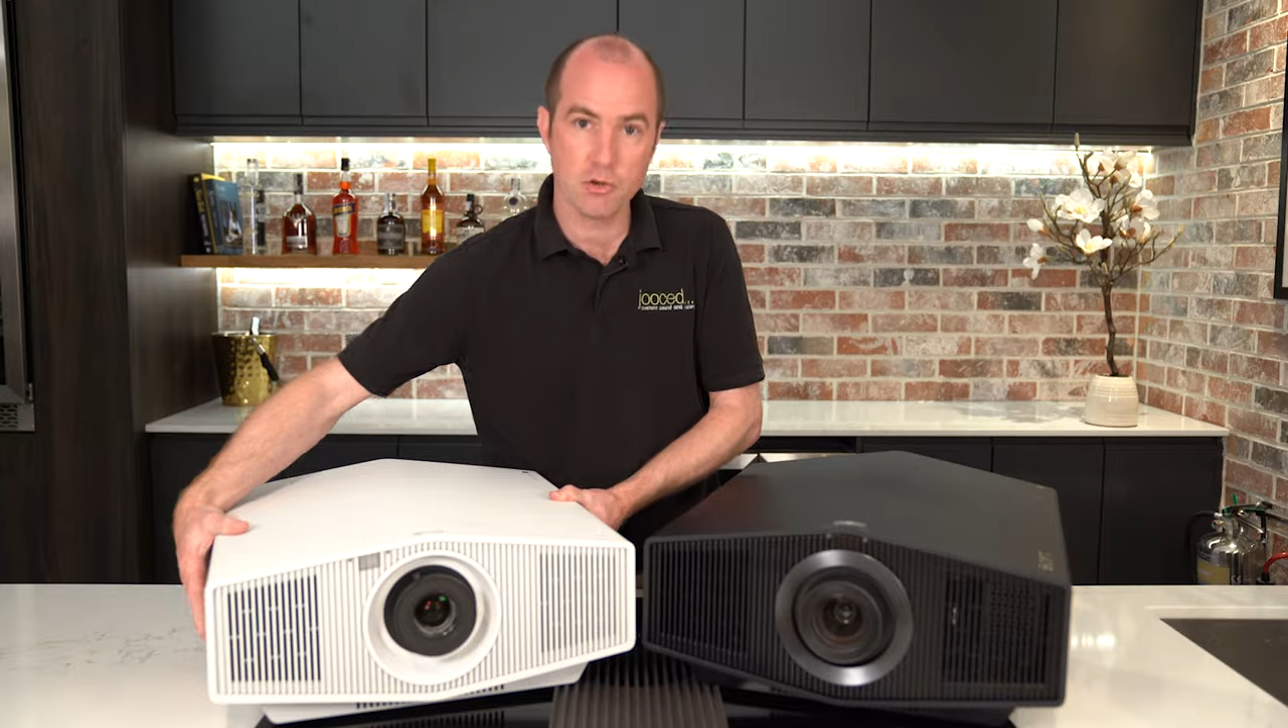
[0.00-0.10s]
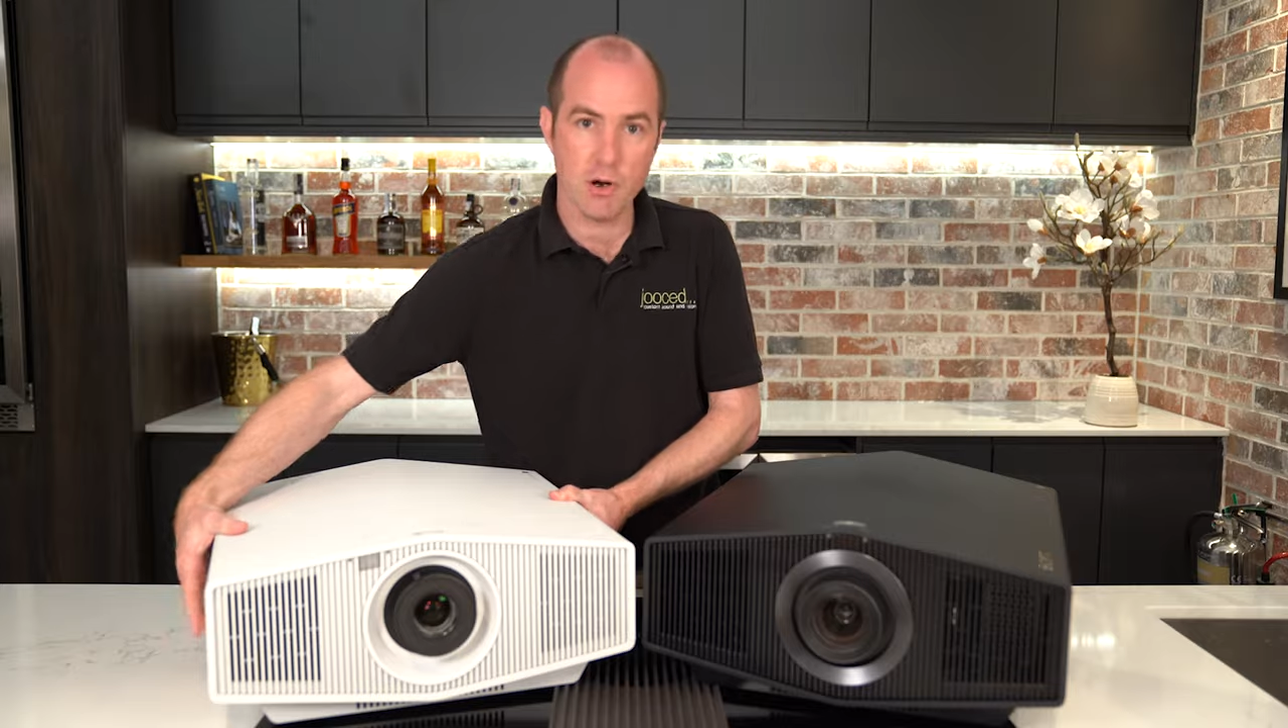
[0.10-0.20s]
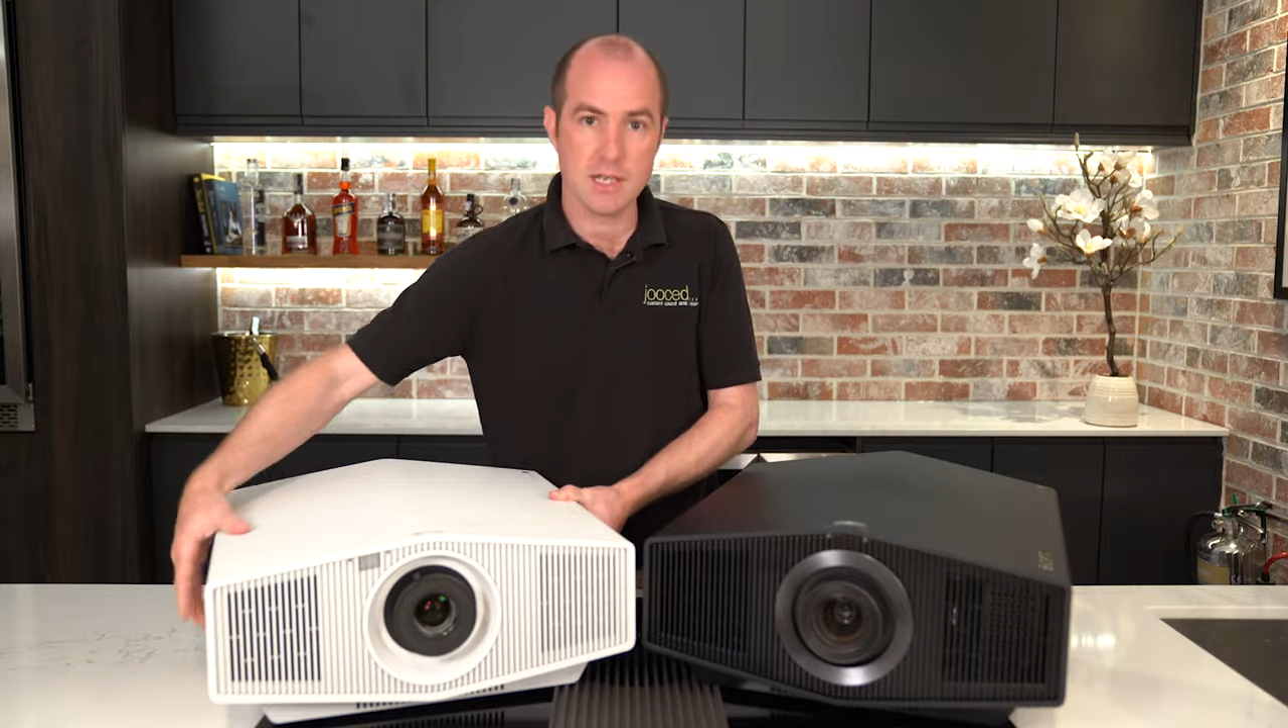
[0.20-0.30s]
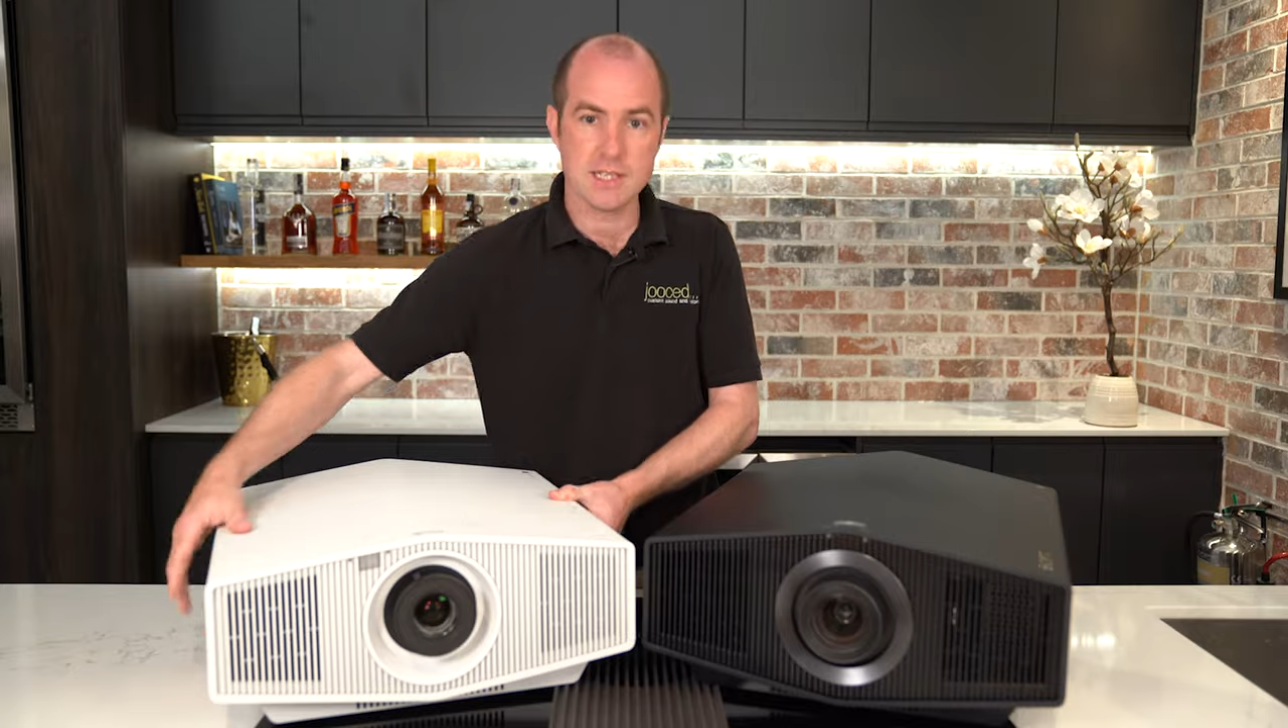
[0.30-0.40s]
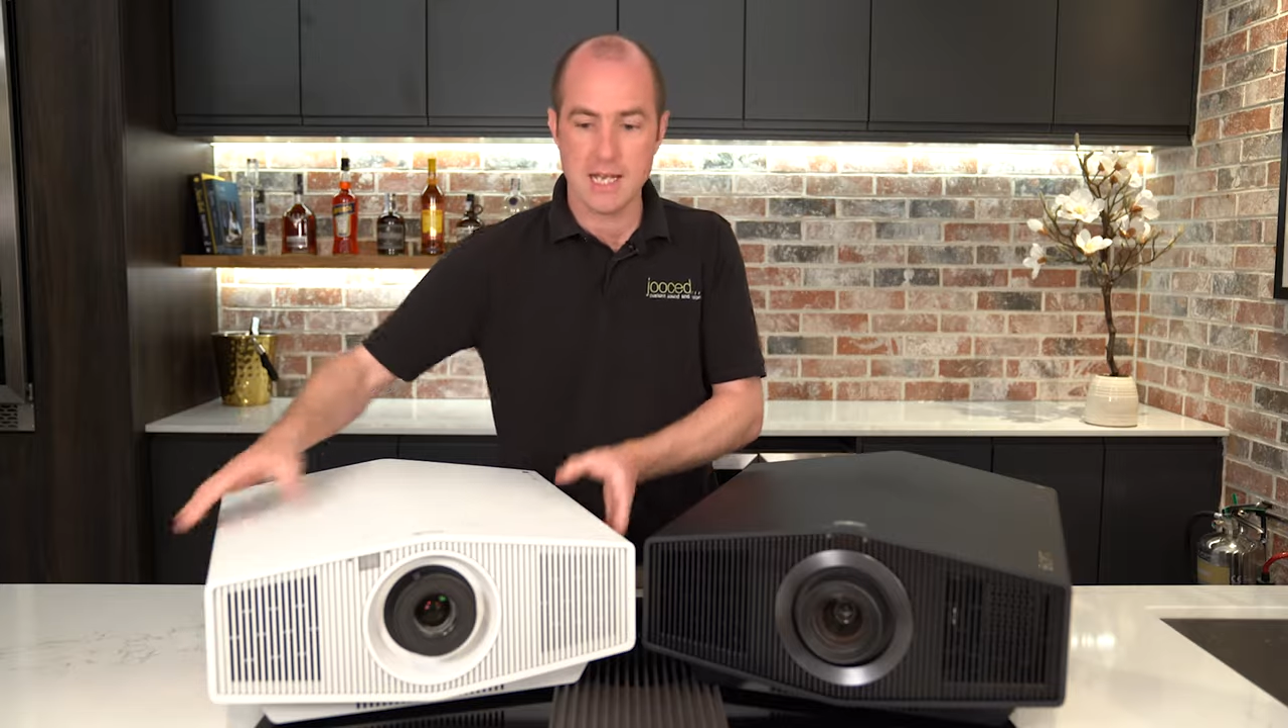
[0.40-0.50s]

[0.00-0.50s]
great.